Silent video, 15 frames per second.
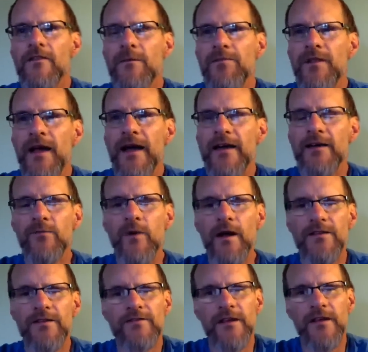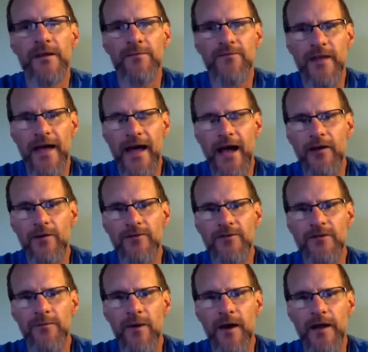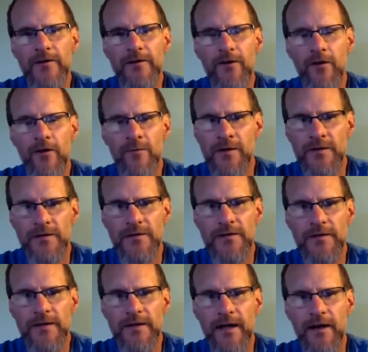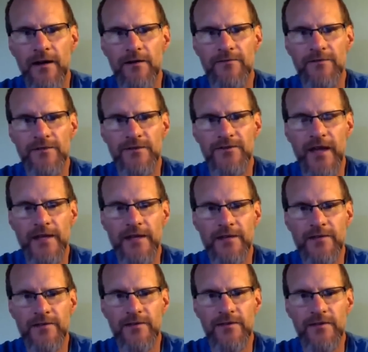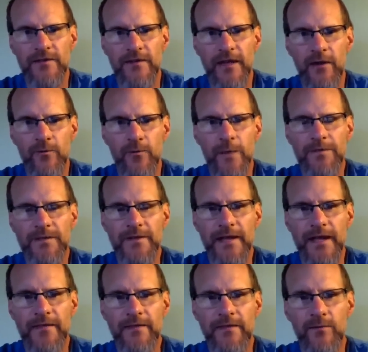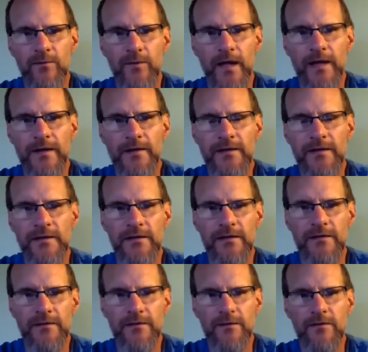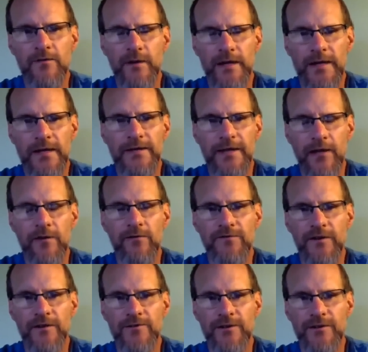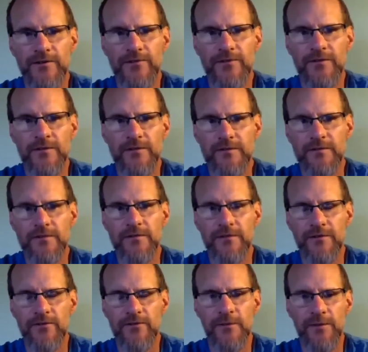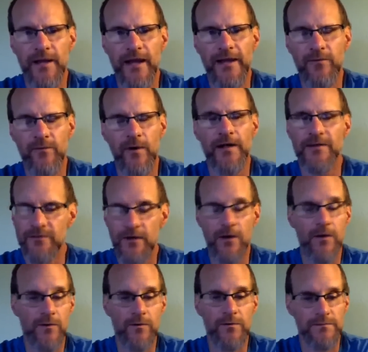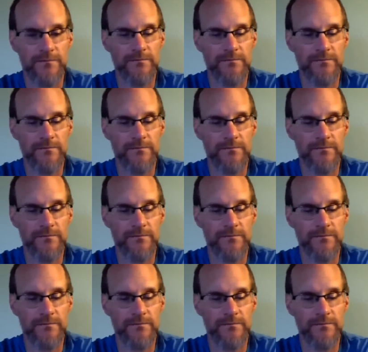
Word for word: the black and white sims, the Acros and the monochrome, have settings that replicate the red, green, and yellow filters using black and white. So,